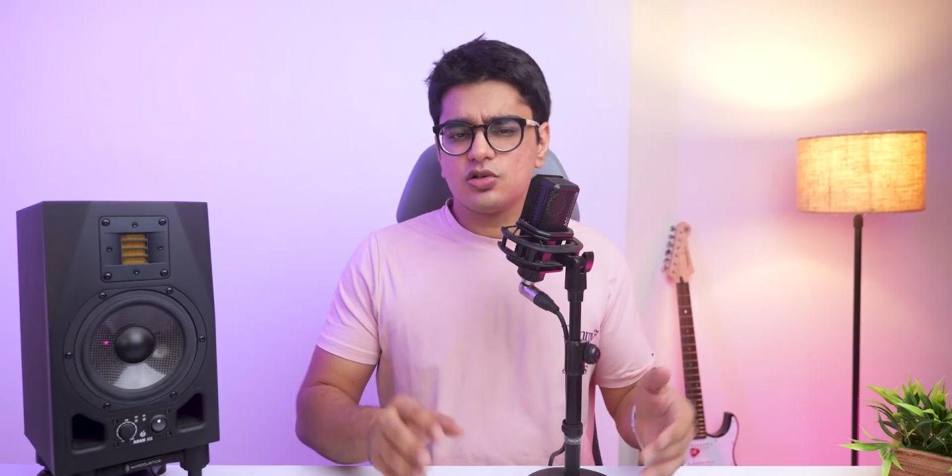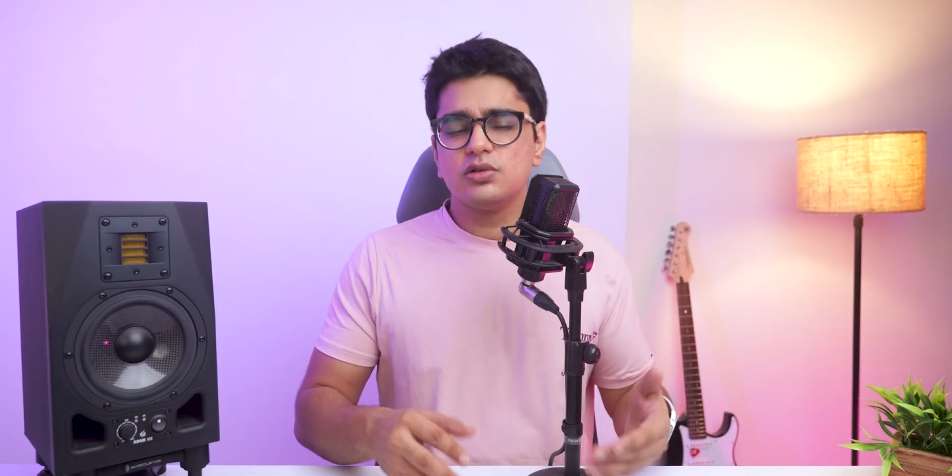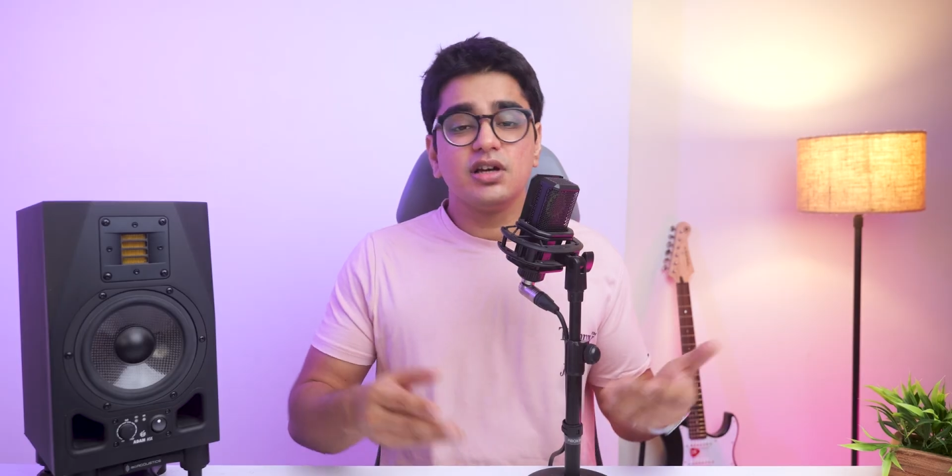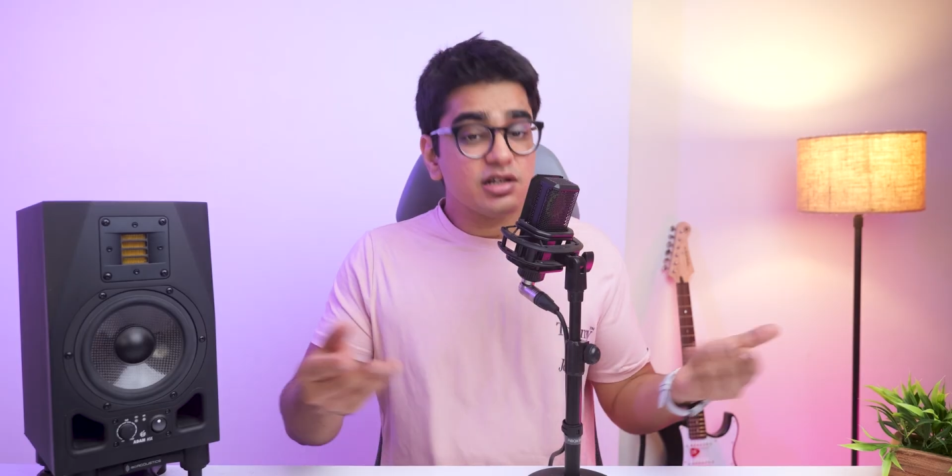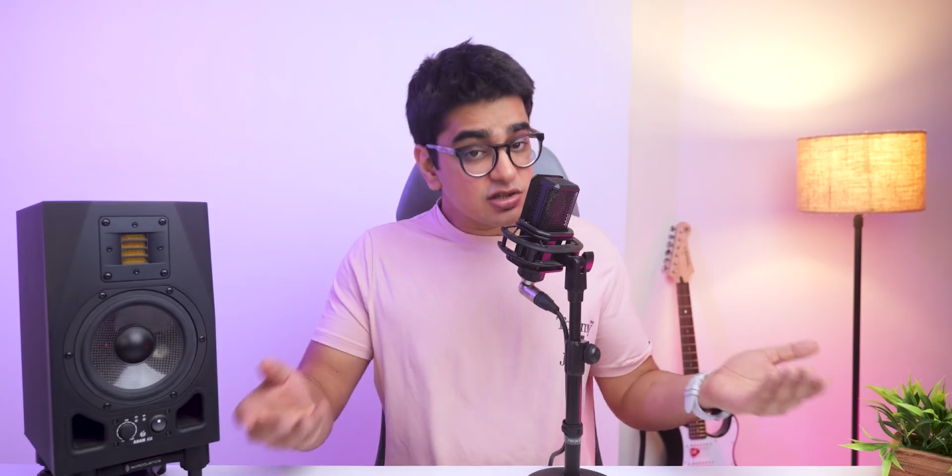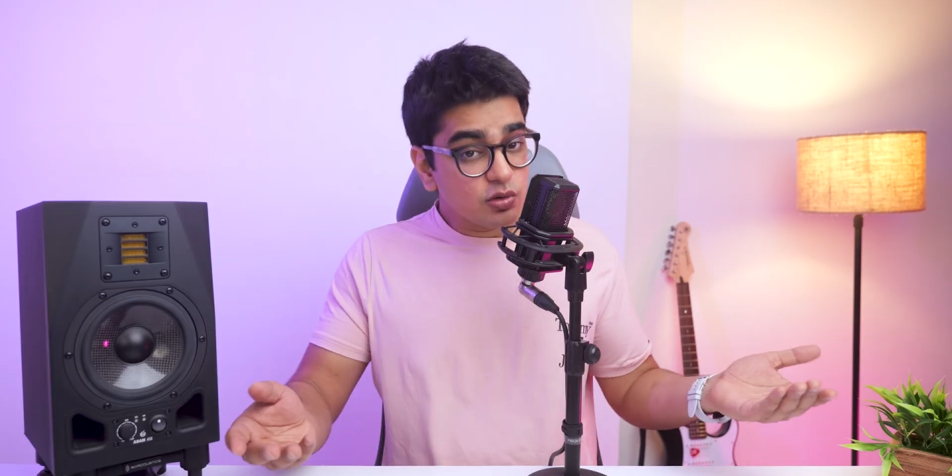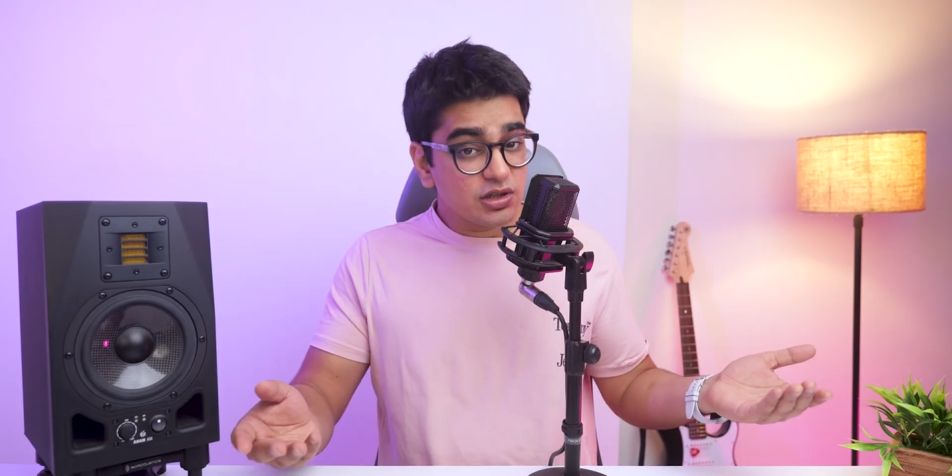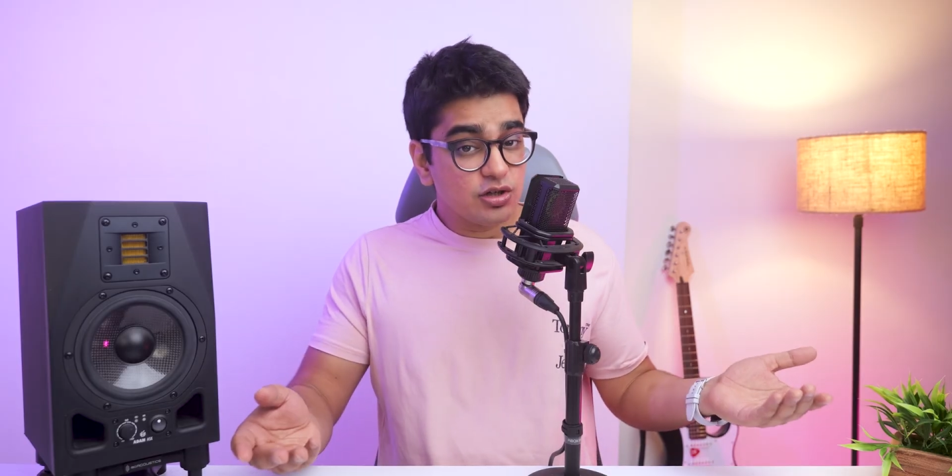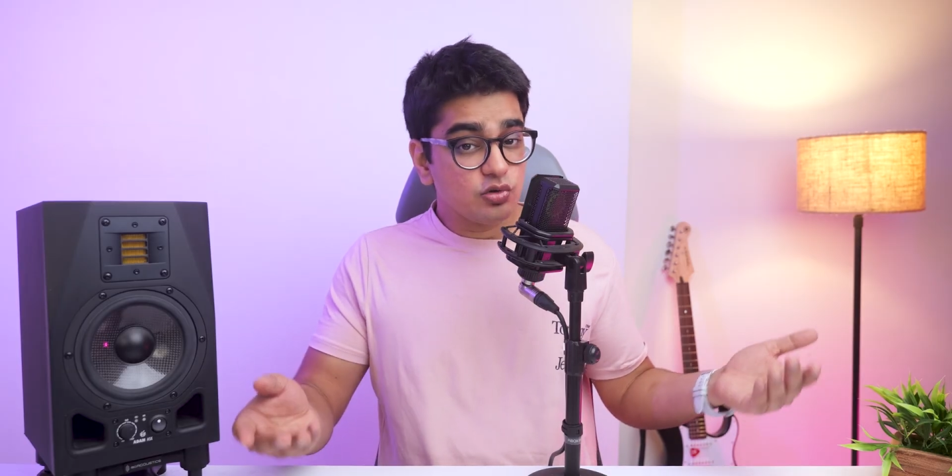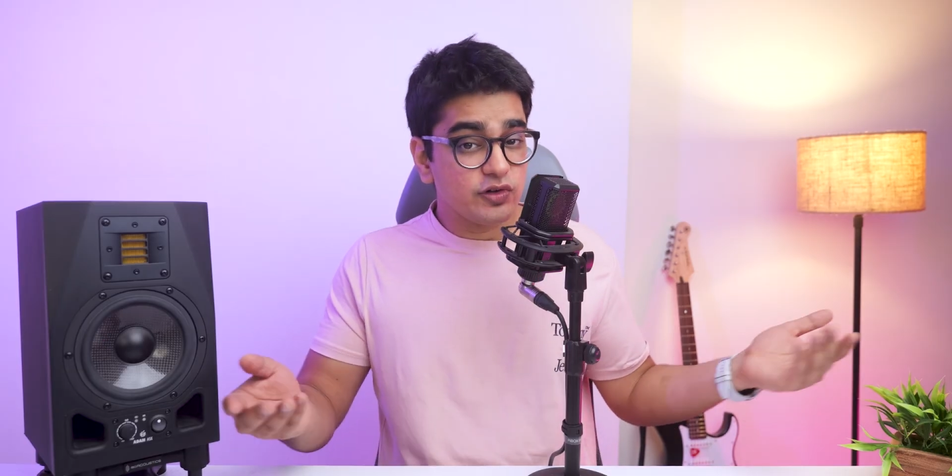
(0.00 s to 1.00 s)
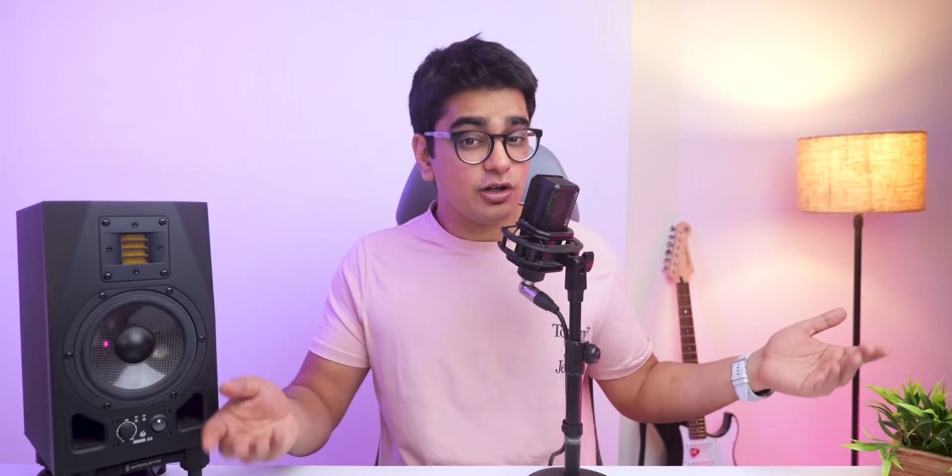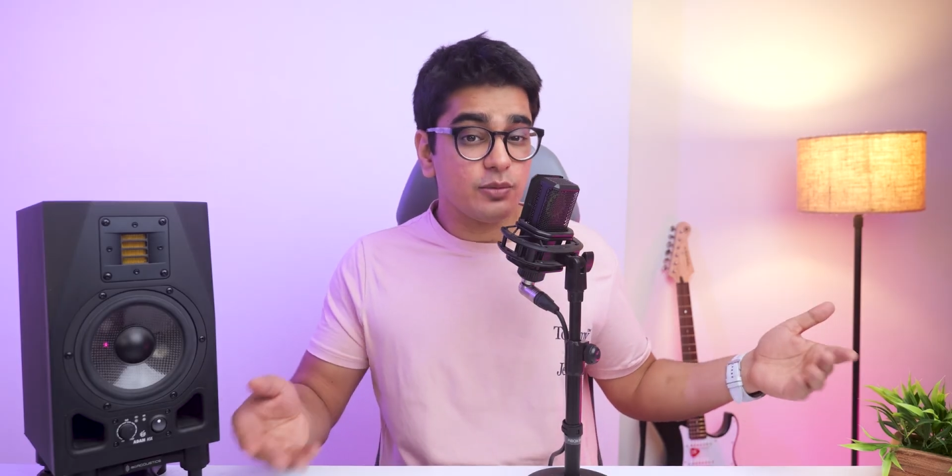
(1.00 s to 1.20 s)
so there is no need to feel